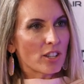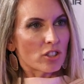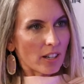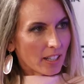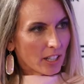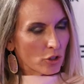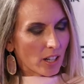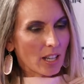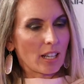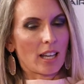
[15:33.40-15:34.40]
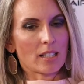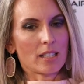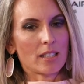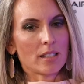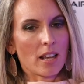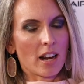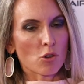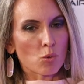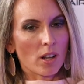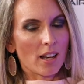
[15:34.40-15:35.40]
I started getting trucking cases, and I
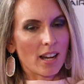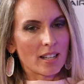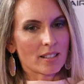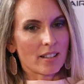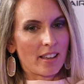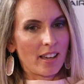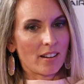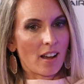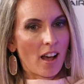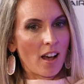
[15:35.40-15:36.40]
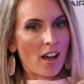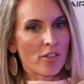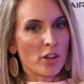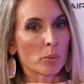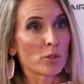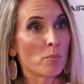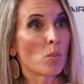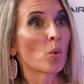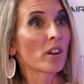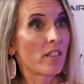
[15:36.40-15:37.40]
realized that there was
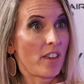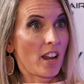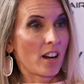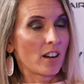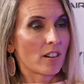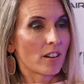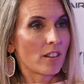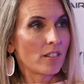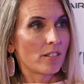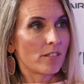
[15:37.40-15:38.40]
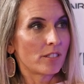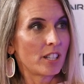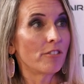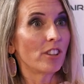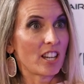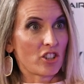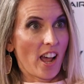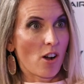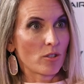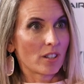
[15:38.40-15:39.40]
more there to flesh
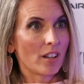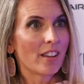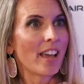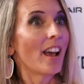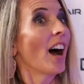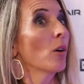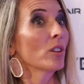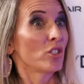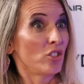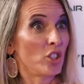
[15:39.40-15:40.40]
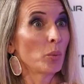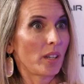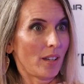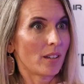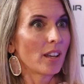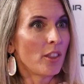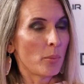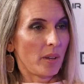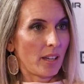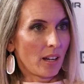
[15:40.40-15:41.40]
out. And I wasn't doing it in
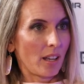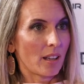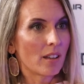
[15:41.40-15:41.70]
the beginning.